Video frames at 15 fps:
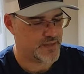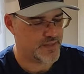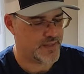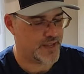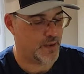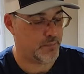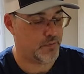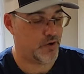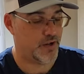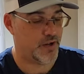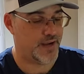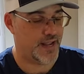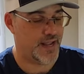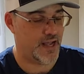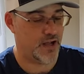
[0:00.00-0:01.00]
Now I put
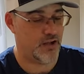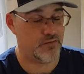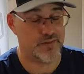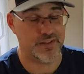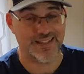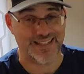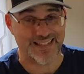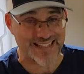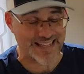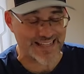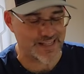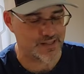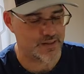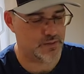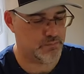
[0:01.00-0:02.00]
on Alvin
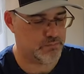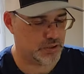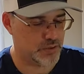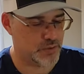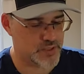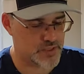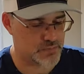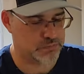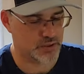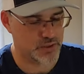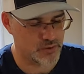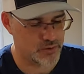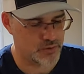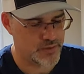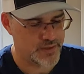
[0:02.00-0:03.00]
Lee, The Bluest
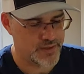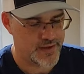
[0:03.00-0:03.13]
Blue,